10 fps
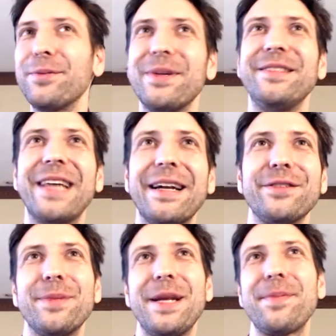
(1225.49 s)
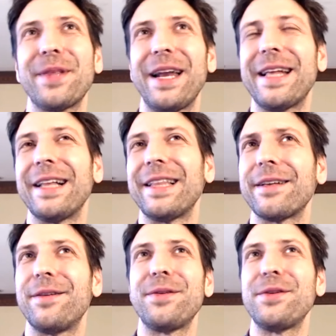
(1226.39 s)
incentives are manipulating that,
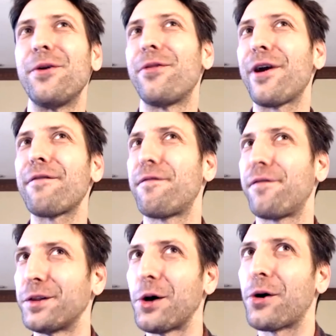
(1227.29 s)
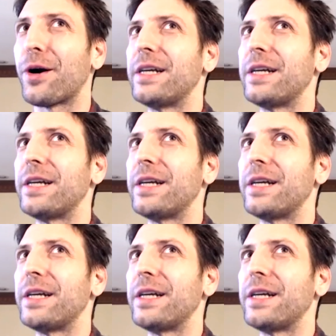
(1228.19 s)
like, their floor